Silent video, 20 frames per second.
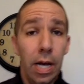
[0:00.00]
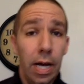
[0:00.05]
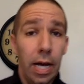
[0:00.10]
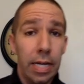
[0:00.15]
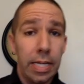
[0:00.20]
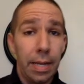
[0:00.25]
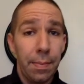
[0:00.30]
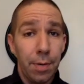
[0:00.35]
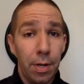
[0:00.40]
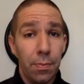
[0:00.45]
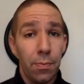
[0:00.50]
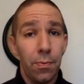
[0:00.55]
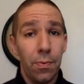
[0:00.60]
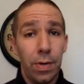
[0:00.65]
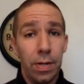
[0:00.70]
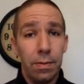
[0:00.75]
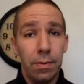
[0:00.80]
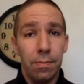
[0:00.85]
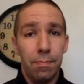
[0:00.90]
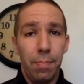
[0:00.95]
keeping up with
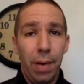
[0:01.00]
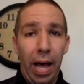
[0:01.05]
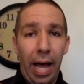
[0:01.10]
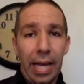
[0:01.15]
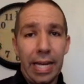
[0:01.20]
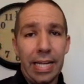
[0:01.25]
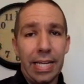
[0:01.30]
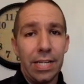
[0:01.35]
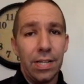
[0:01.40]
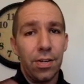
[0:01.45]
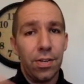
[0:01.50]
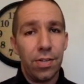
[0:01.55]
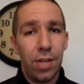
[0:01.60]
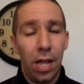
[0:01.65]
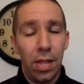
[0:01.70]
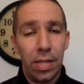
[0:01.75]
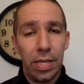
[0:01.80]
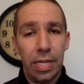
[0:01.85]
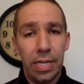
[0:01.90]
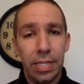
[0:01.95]
what buying, selling,